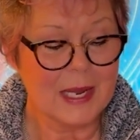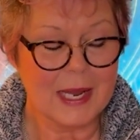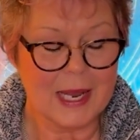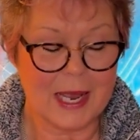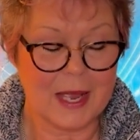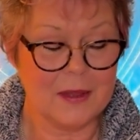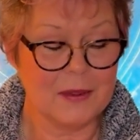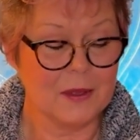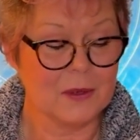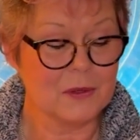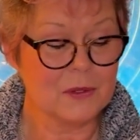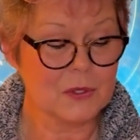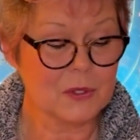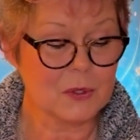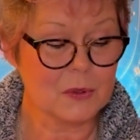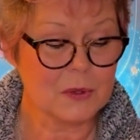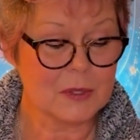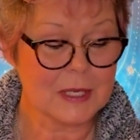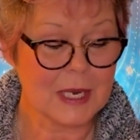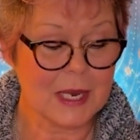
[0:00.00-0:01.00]
And those
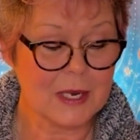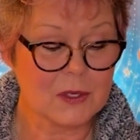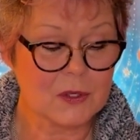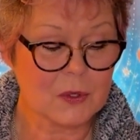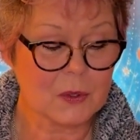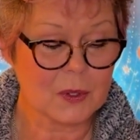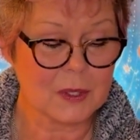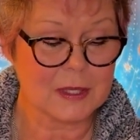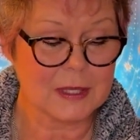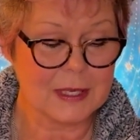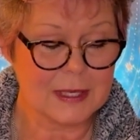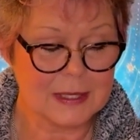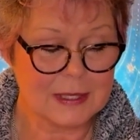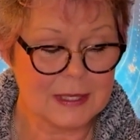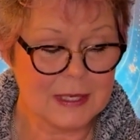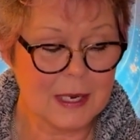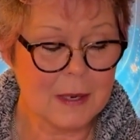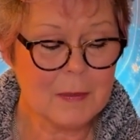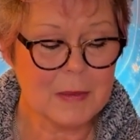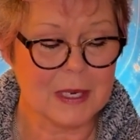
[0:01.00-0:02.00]
who tend toward
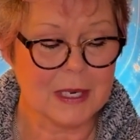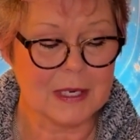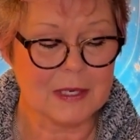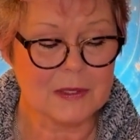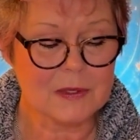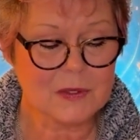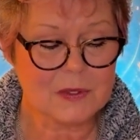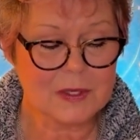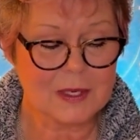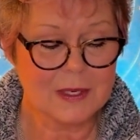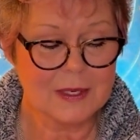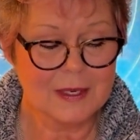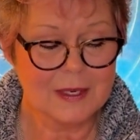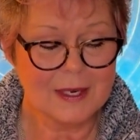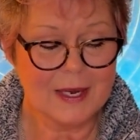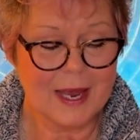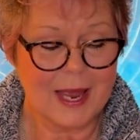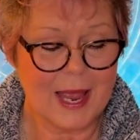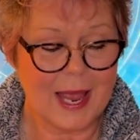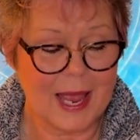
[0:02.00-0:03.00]
imminence
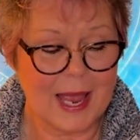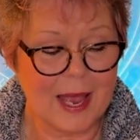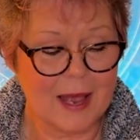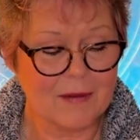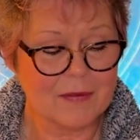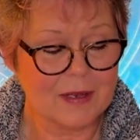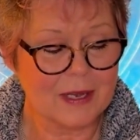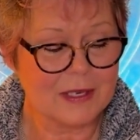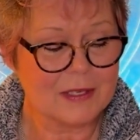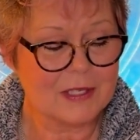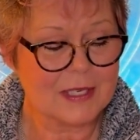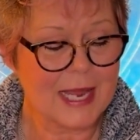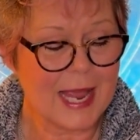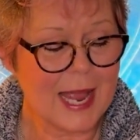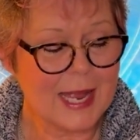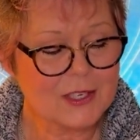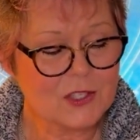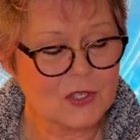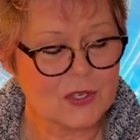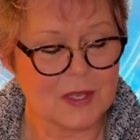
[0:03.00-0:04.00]
have
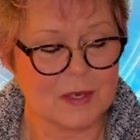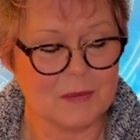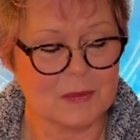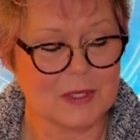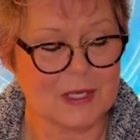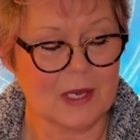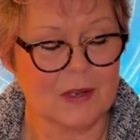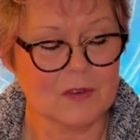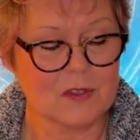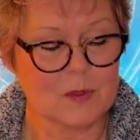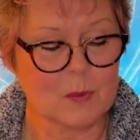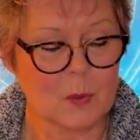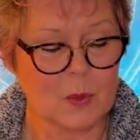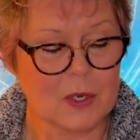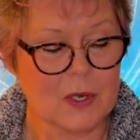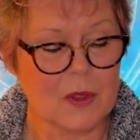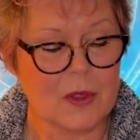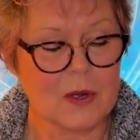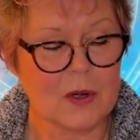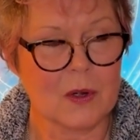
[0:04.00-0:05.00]
attached themselves
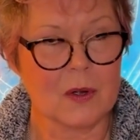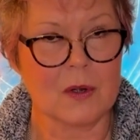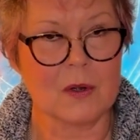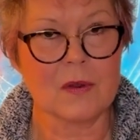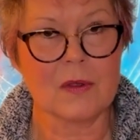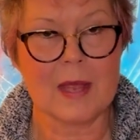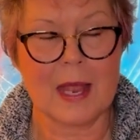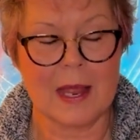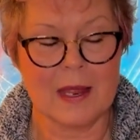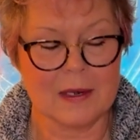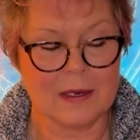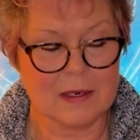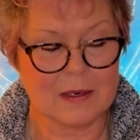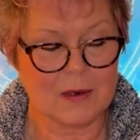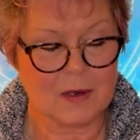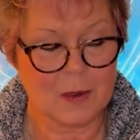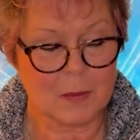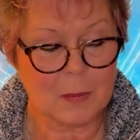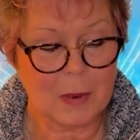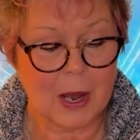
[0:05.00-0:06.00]
more to the earth and
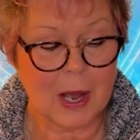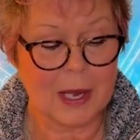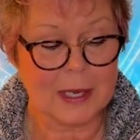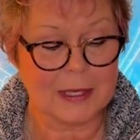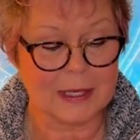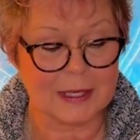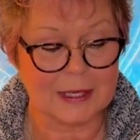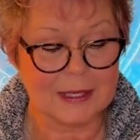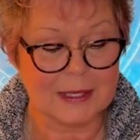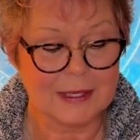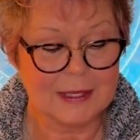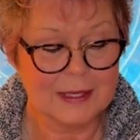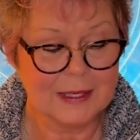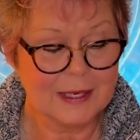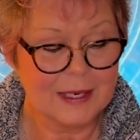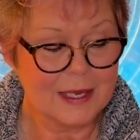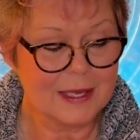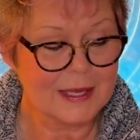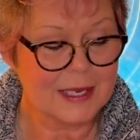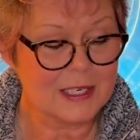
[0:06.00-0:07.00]
their body.
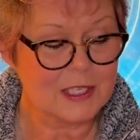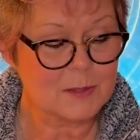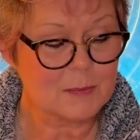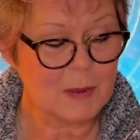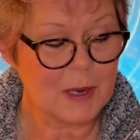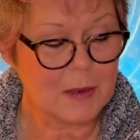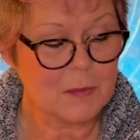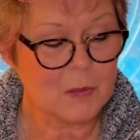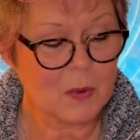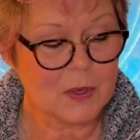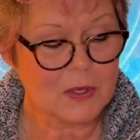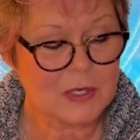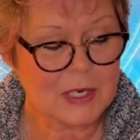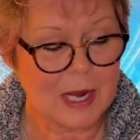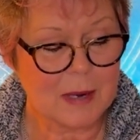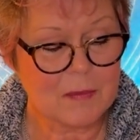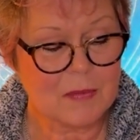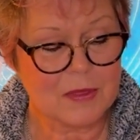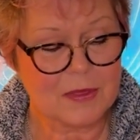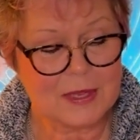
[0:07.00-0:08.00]
They spend more
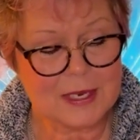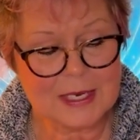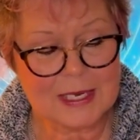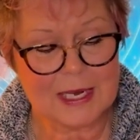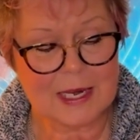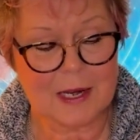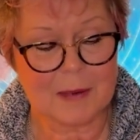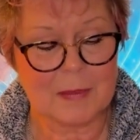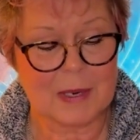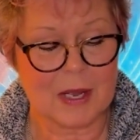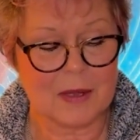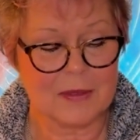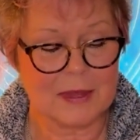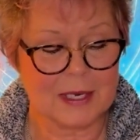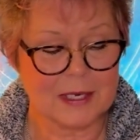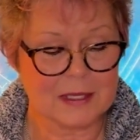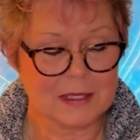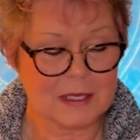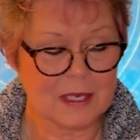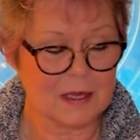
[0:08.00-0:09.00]
time thinking about
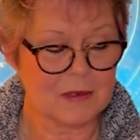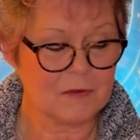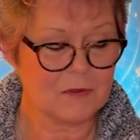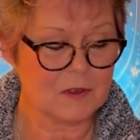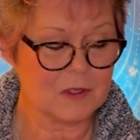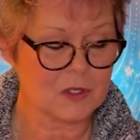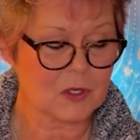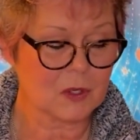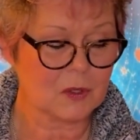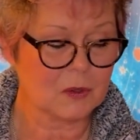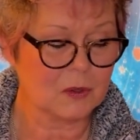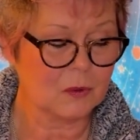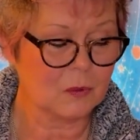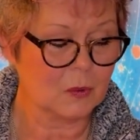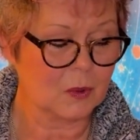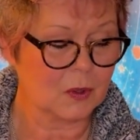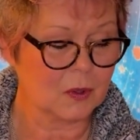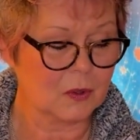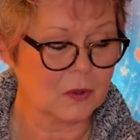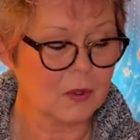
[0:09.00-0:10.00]
things in the physical
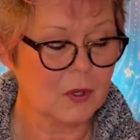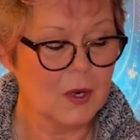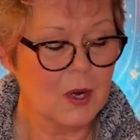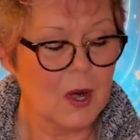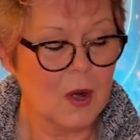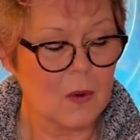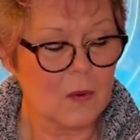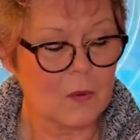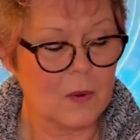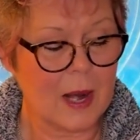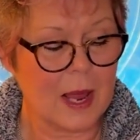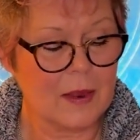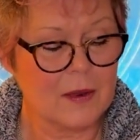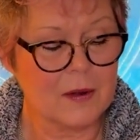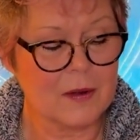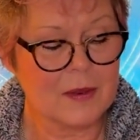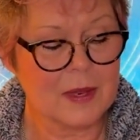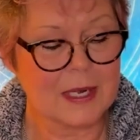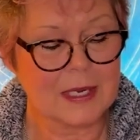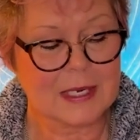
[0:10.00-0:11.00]
world
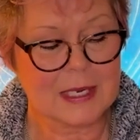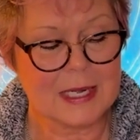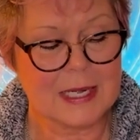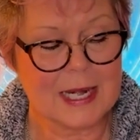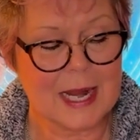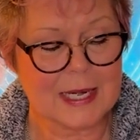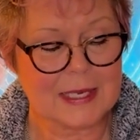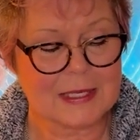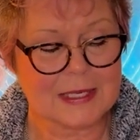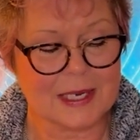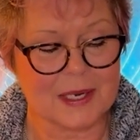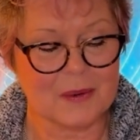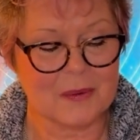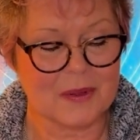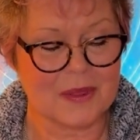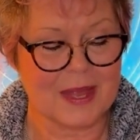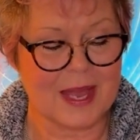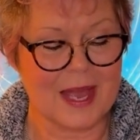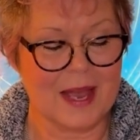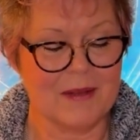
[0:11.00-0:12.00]
rather than connecting
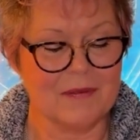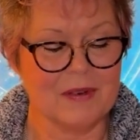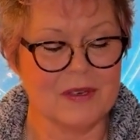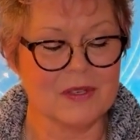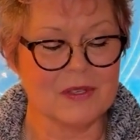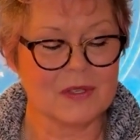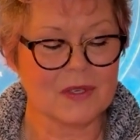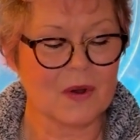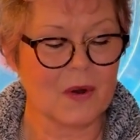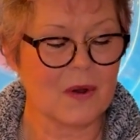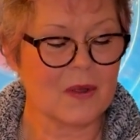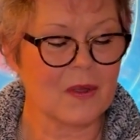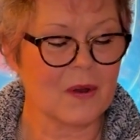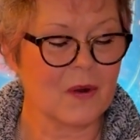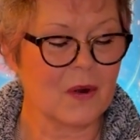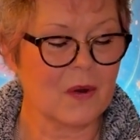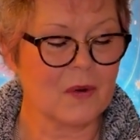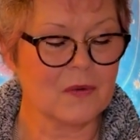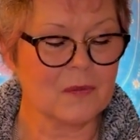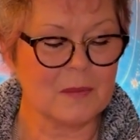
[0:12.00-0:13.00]
with the heavens or
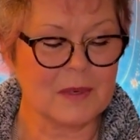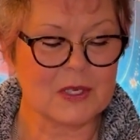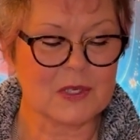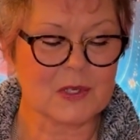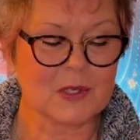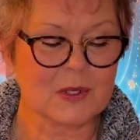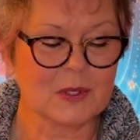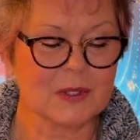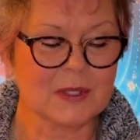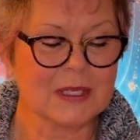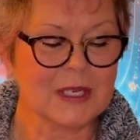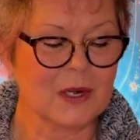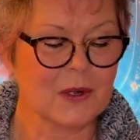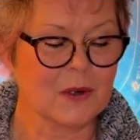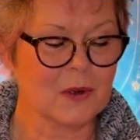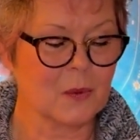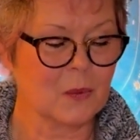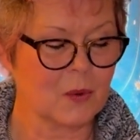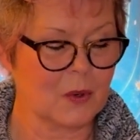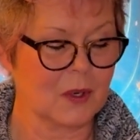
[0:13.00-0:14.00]
their own mystical
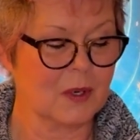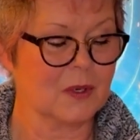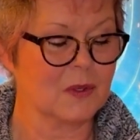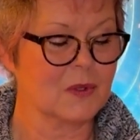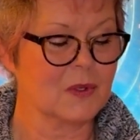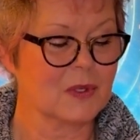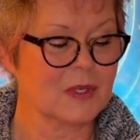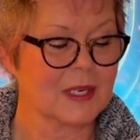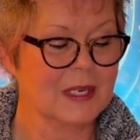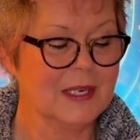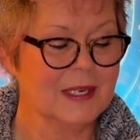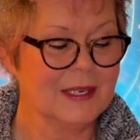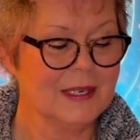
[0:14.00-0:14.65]
inner worlds.